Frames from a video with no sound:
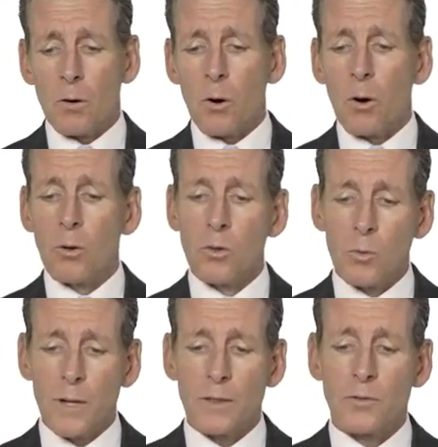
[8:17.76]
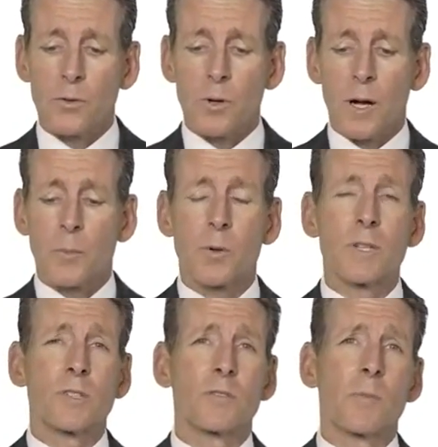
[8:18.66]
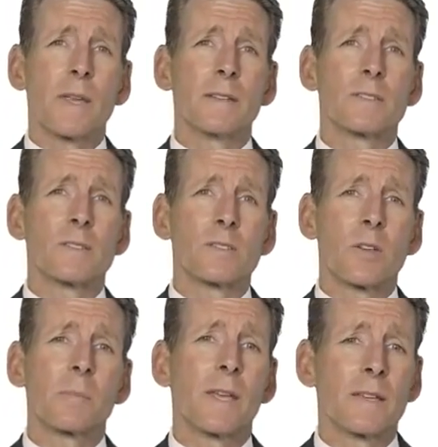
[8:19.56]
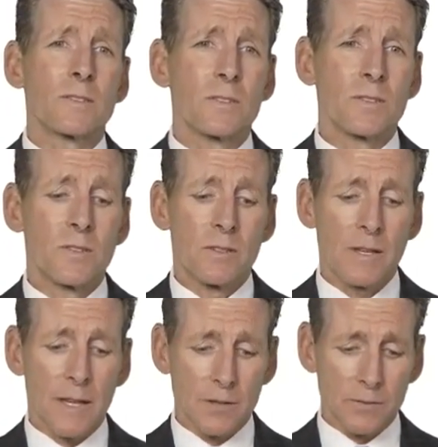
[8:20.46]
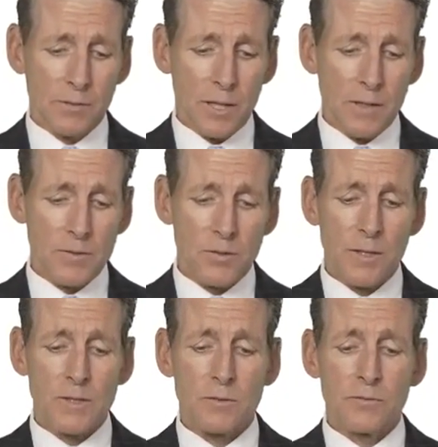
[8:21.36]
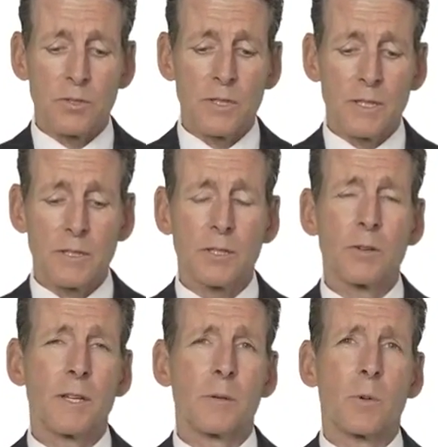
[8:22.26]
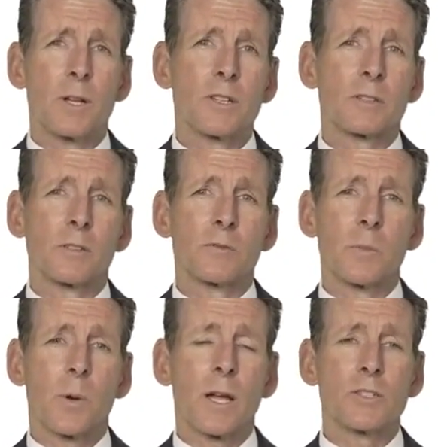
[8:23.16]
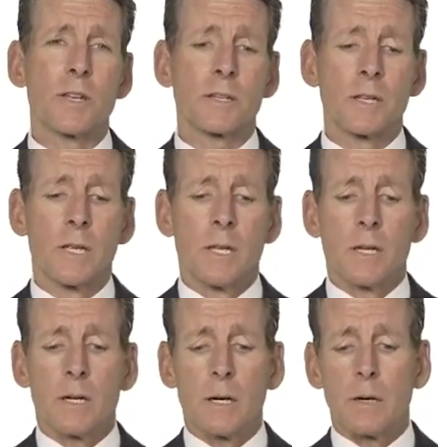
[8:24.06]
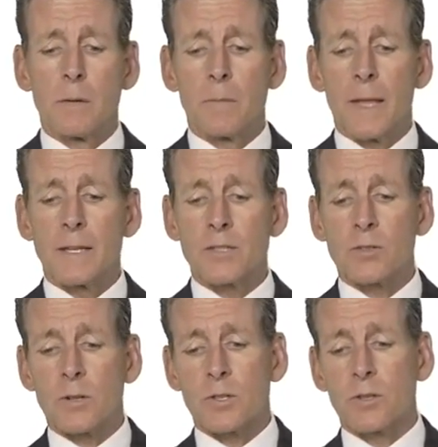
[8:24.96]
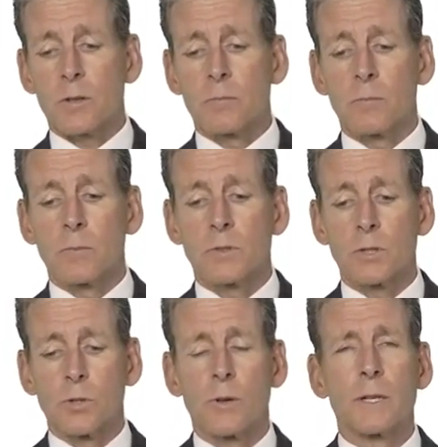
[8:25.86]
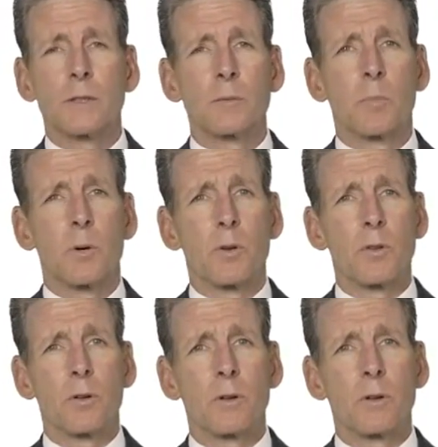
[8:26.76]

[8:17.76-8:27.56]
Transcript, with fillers: all the way through operations and maintenance, in some cases end of life. So that's a fully integrated project delivery project, and it starts to greatly blur